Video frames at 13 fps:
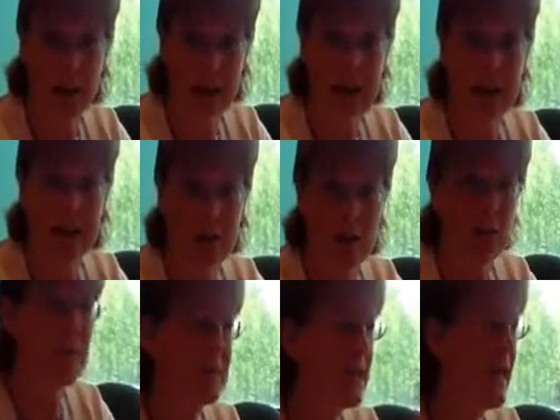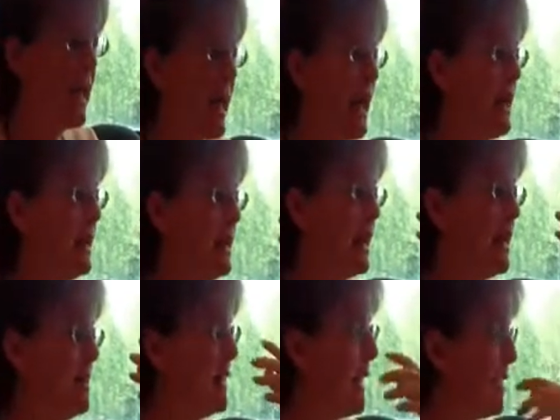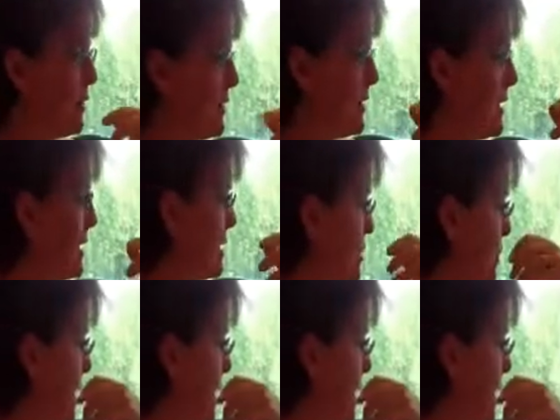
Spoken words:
your hand notes. And the other thing that's